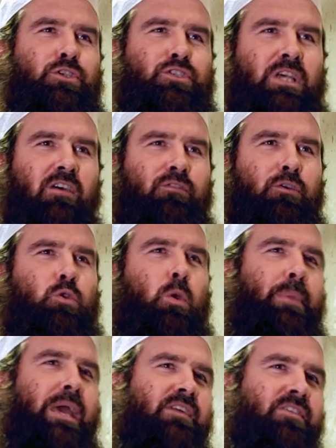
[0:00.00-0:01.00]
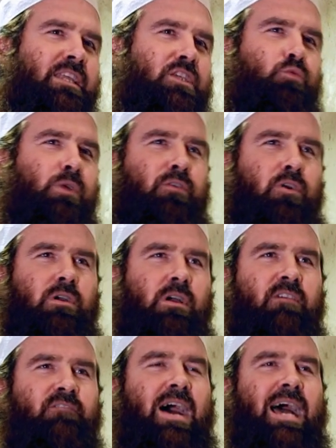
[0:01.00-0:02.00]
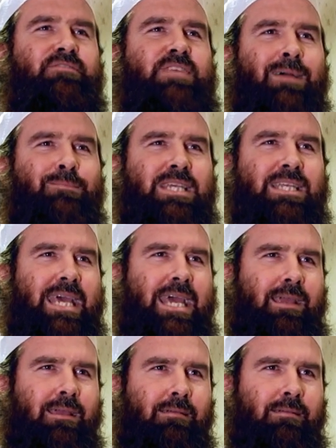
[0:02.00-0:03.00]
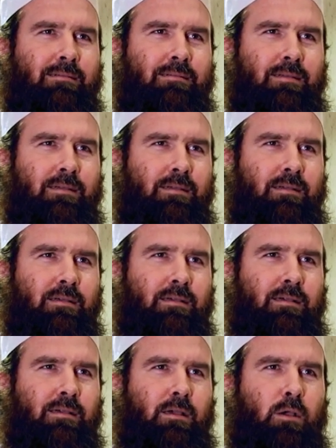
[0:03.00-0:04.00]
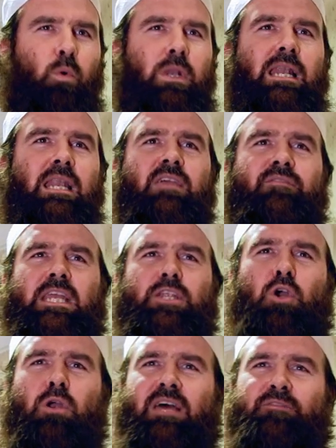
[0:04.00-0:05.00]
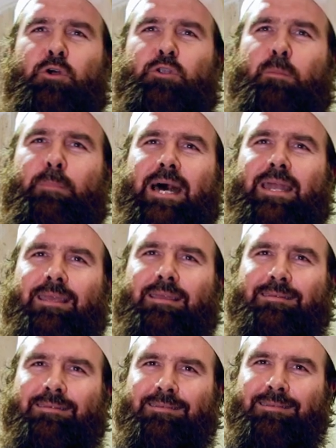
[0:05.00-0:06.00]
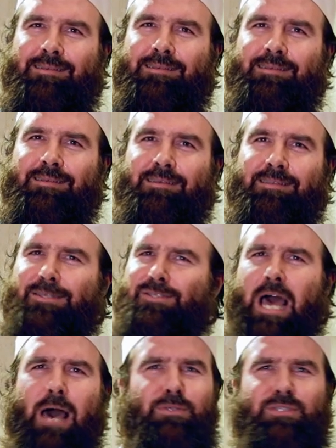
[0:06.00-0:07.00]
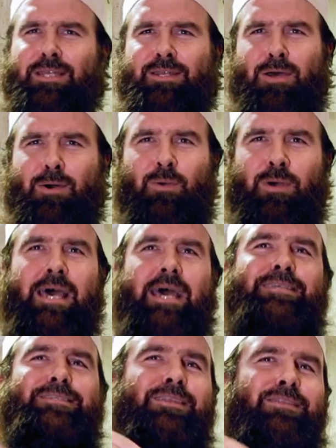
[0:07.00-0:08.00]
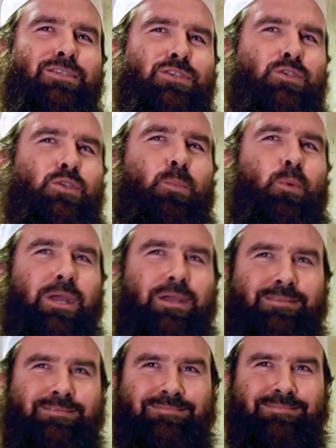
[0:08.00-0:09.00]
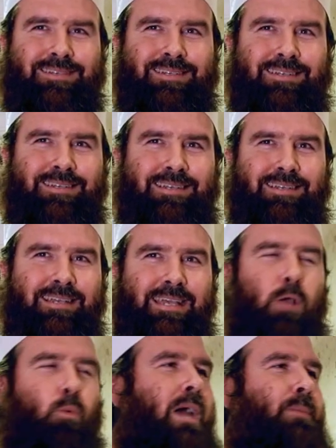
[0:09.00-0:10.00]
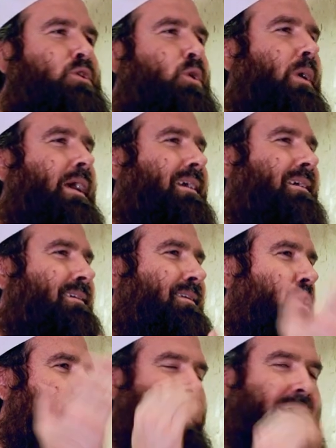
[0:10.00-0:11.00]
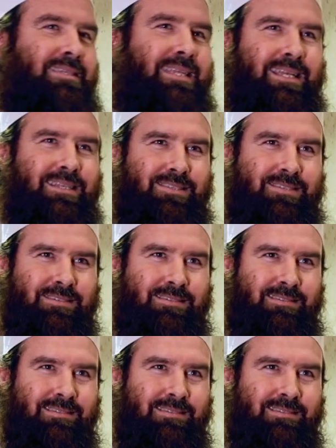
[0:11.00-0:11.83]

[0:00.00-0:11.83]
yourself, if you were to bathe in this river five times a day, would it leave any dirt left on your body? The Sahaba said, no. He said, and this is the prayer. It wipes away the bad deeds.